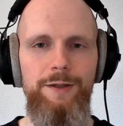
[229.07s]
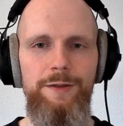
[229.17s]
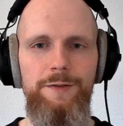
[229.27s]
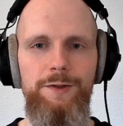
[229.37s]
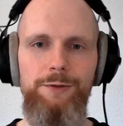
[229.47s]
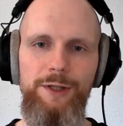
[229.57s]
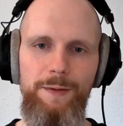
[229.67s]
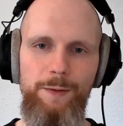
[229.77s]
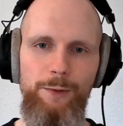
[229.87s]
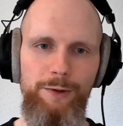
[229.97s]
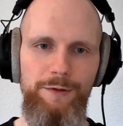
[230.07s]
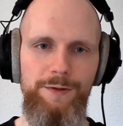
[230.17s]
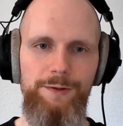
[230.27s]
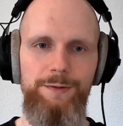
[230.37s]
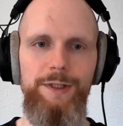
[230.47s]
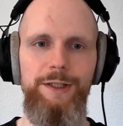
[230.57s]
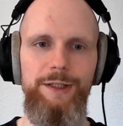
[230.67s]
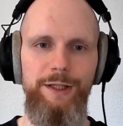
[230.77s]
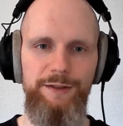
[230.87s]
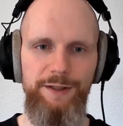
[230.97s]
So in other words, the
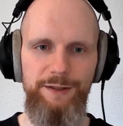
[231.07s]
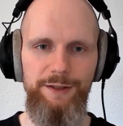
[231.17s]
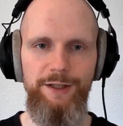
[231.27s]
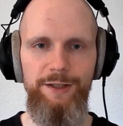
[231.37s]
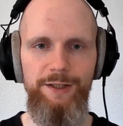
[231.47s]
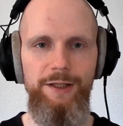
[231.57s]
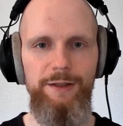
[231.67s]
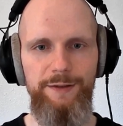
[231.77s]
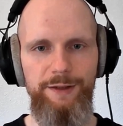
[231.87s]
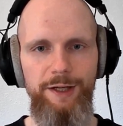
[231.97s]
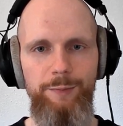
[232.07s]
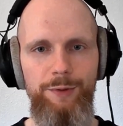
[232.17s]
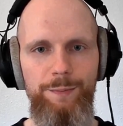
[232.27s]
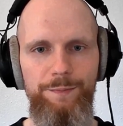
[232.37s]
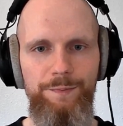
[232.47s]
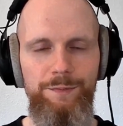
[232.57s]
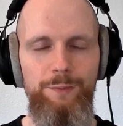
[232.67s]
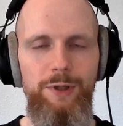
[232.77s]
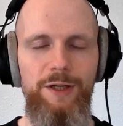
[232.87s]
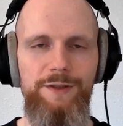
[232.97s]
existing IT landscape
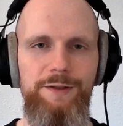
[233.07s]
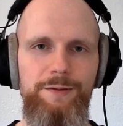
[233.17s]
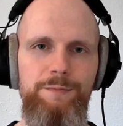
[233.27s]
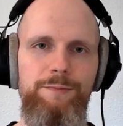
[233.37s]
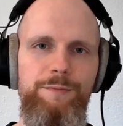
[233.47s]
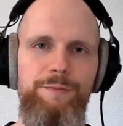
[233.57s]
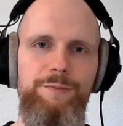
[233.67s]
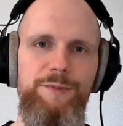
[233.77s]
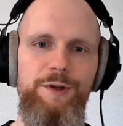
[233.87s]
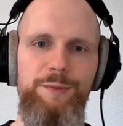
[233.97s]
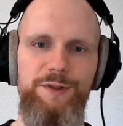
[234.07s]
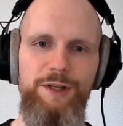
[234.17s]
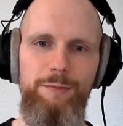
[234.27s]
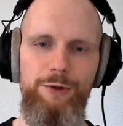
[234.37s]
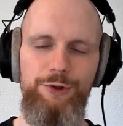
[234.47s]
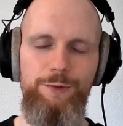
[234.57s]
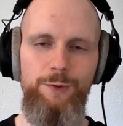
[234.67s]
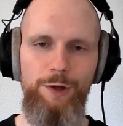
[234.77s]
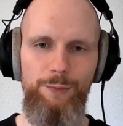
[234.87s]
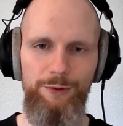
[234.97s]
plus some established
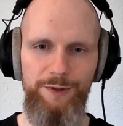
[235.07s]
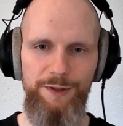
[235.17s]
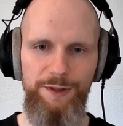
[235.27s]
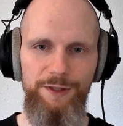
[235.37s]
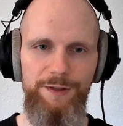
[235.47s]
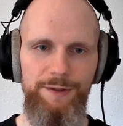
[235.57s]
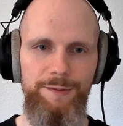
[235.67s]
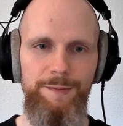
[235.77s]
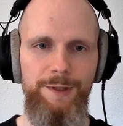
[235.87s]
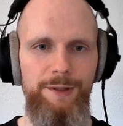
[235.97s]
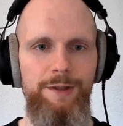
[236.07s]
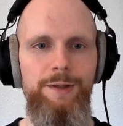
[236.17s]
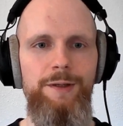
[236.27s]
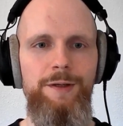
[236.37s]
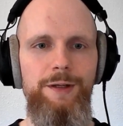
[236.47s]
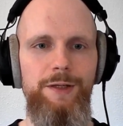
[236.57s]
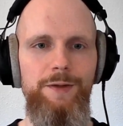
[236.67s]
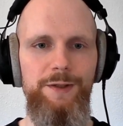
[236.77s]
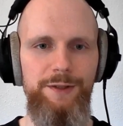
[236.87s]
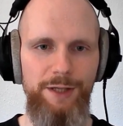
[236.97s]
work processes are the
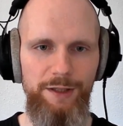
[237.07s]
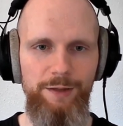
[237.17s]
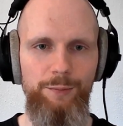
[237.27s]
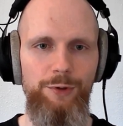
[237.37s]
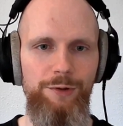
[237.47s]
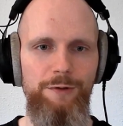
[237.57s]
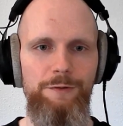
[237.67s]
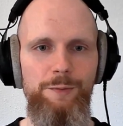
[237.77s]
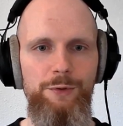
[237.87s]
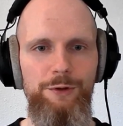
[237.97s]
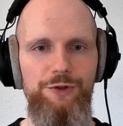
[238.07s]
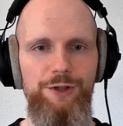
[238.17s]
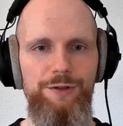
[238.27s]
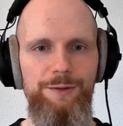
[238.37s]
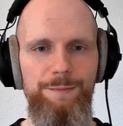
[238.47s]
starting point of your project.